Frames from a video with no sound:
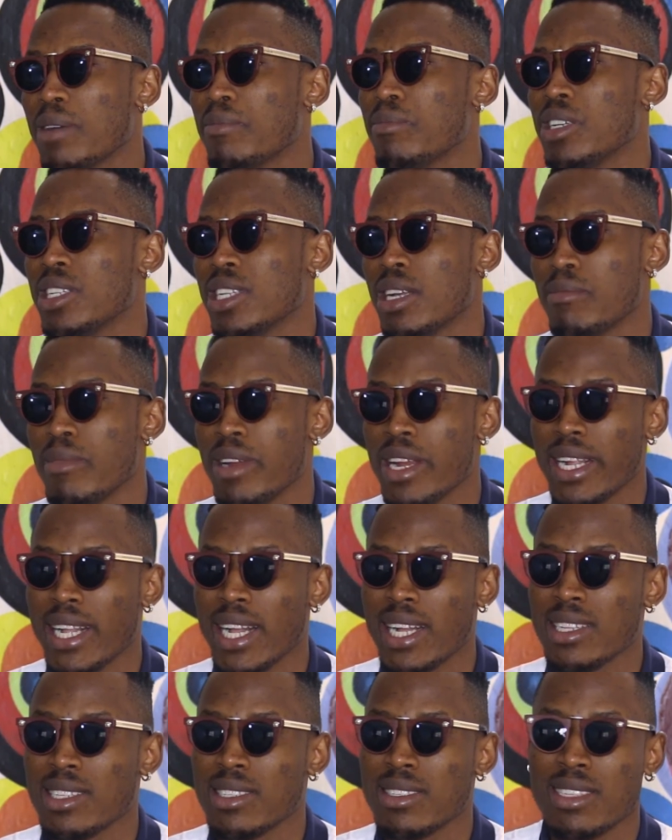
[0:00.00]
can be in
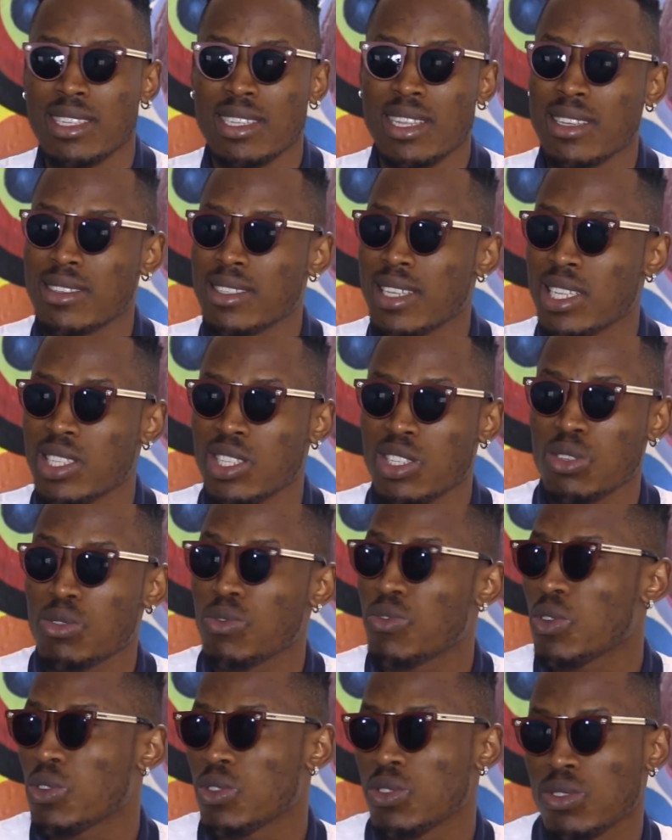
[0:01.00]
America and they're sending
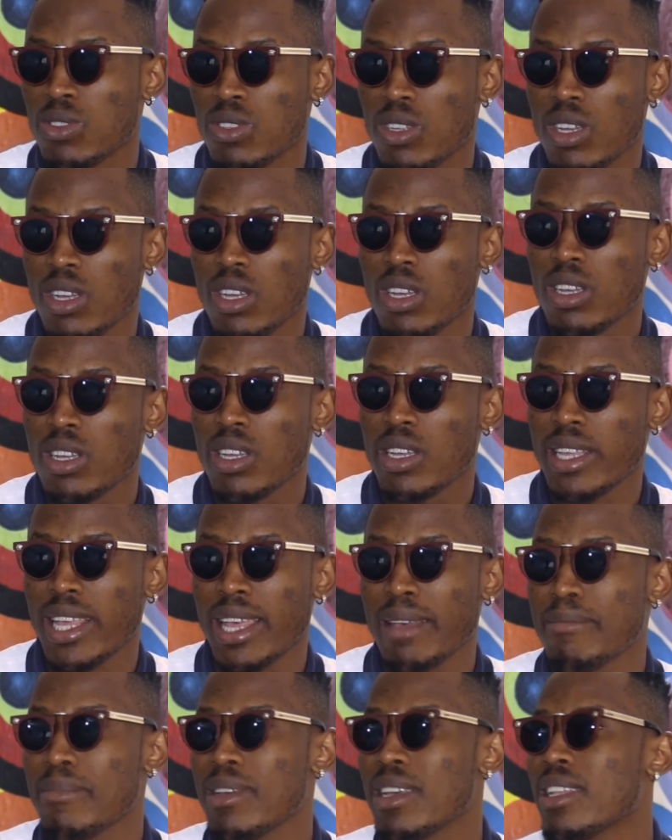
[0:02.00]
you photos. They
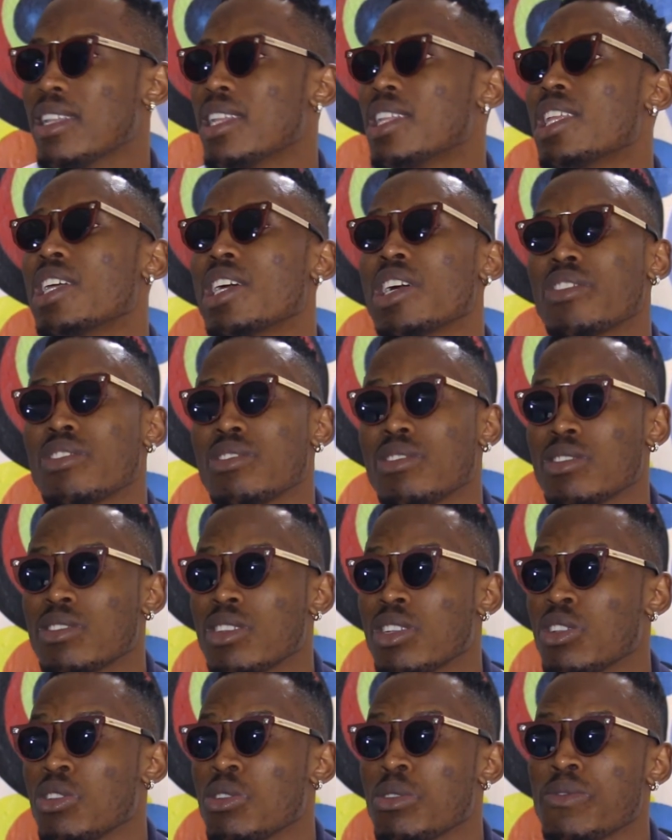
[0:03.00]
can be in any other country, they're
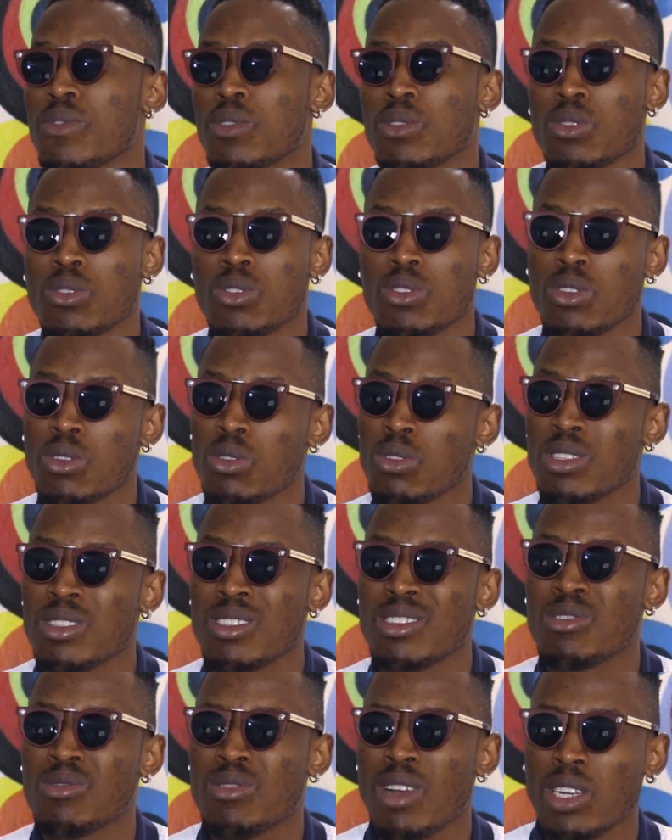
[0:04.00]
sending you photos. So the
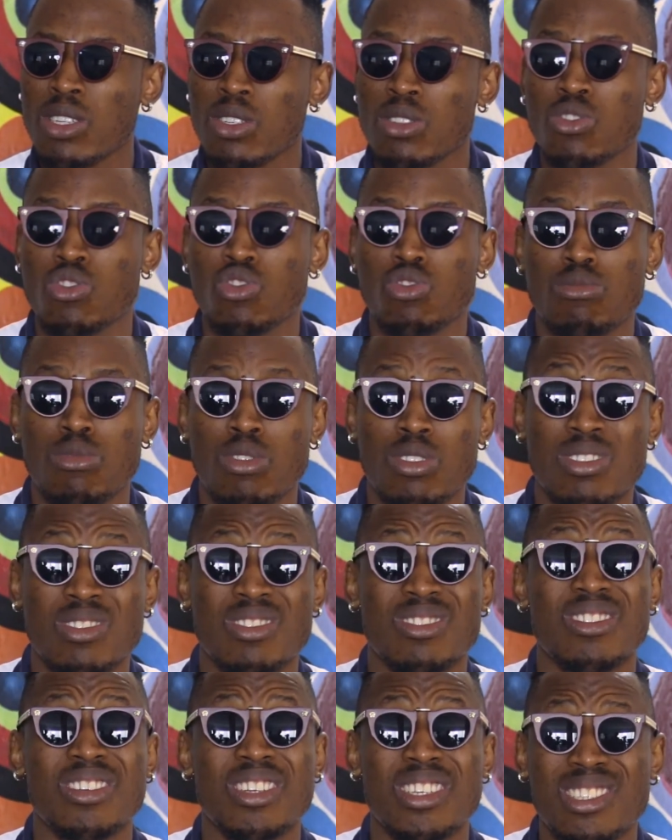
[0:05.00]
distraction is too much.
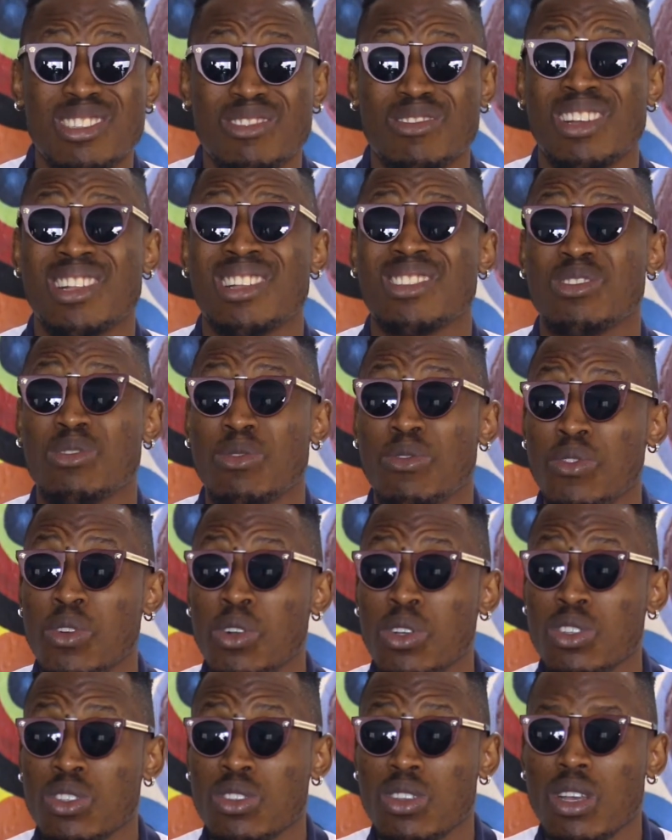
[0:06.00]
It's not easy for us to
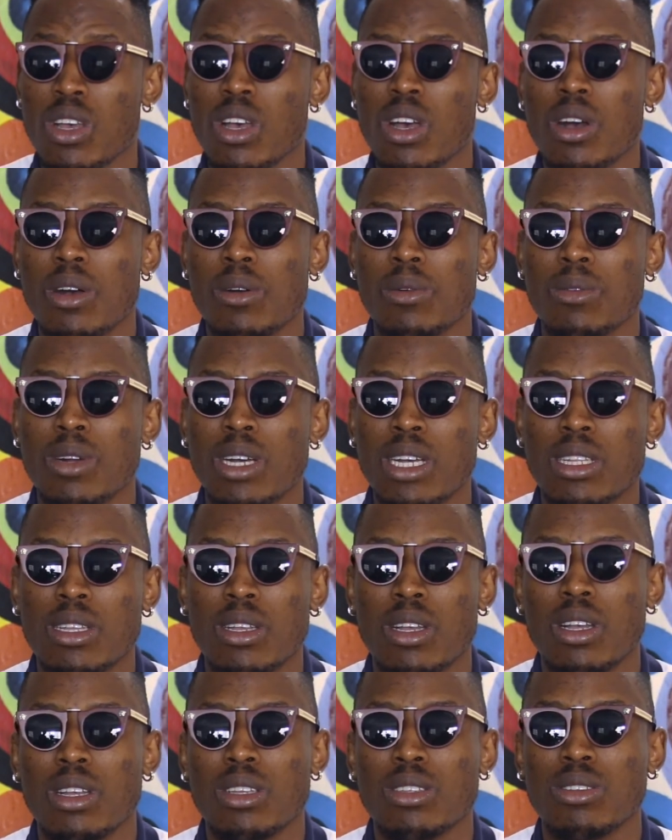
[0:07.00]
focus, right?
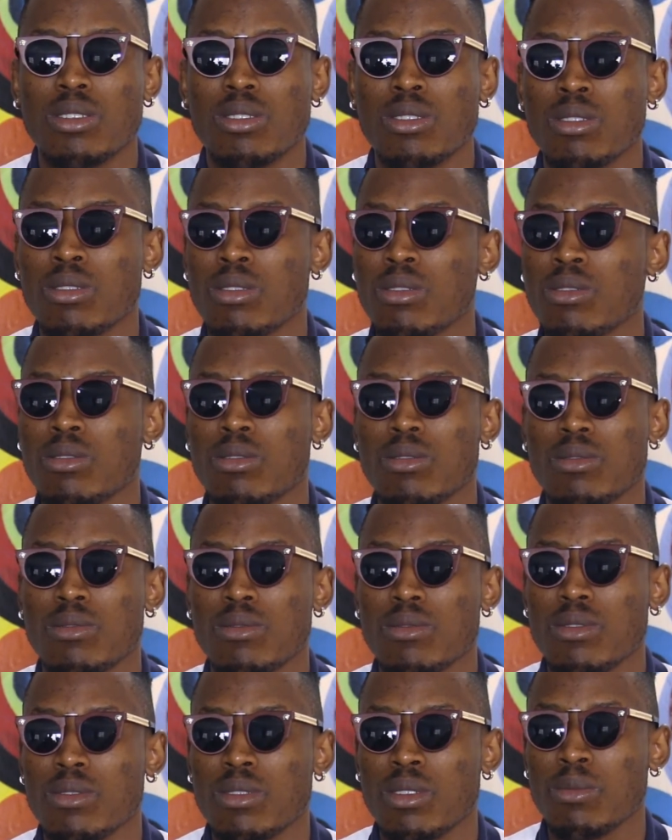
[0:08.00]
So
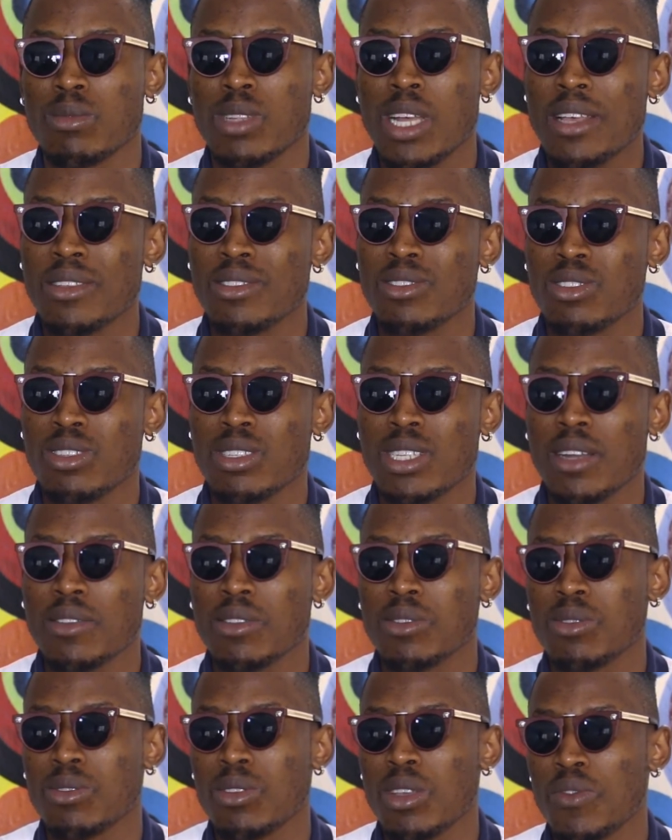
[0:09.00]
sometimes you just
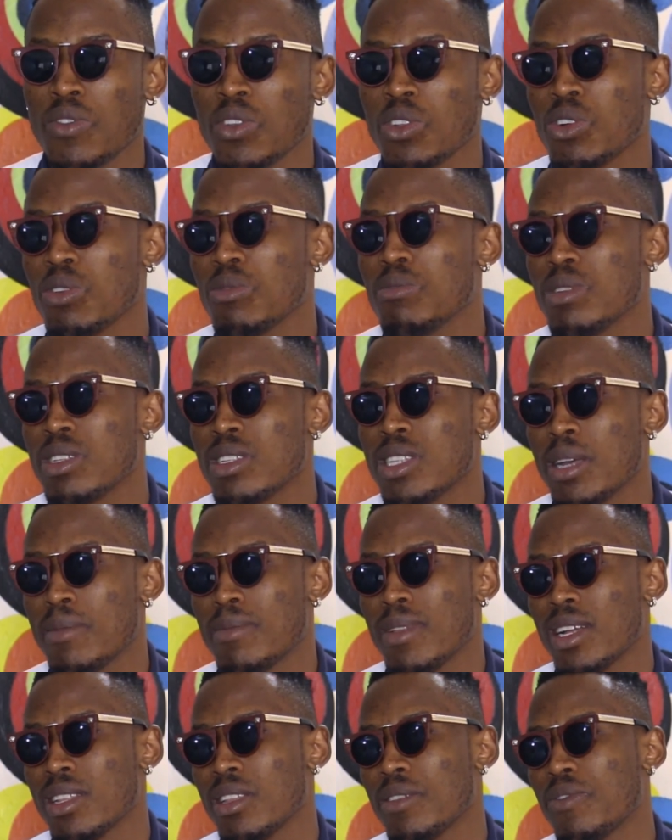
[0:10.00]
have to, if you don't meet
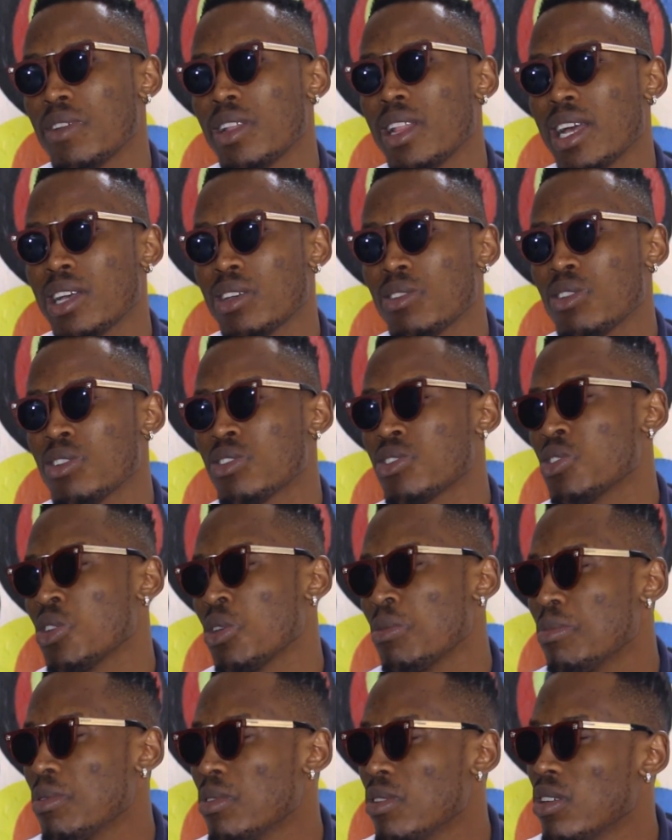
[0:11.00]
them now, they feel like you're a
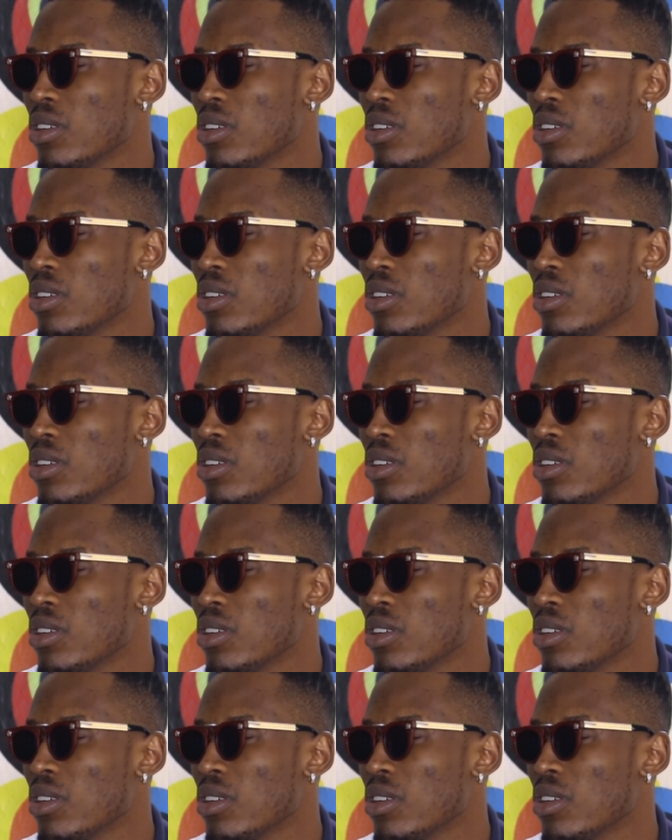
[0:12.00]
snob.